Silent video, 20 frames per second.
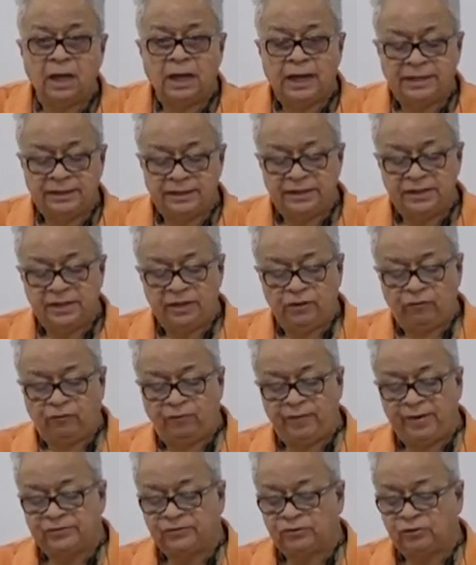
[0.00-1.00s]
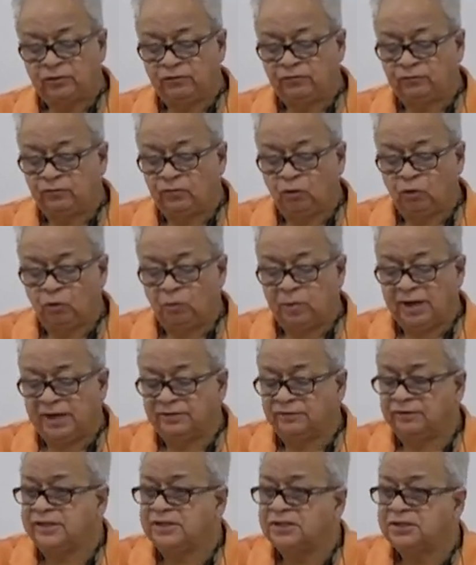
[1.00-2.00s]
And then effects of
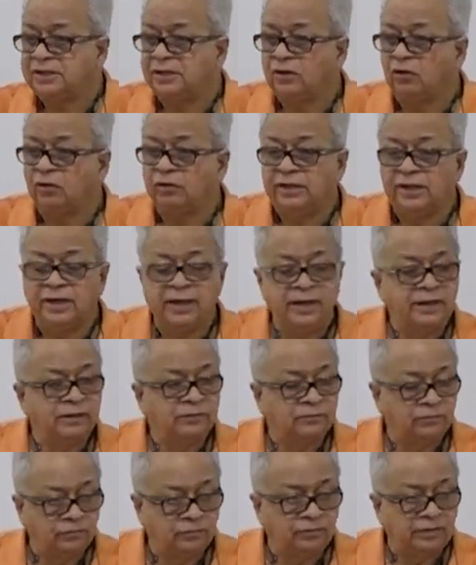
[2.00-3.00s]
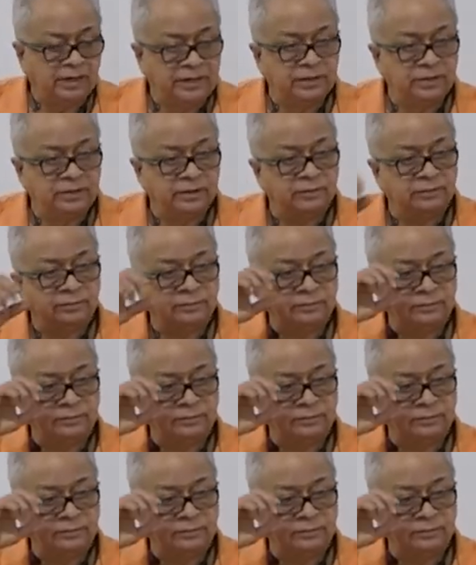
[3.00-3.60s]
globalization on Indian society.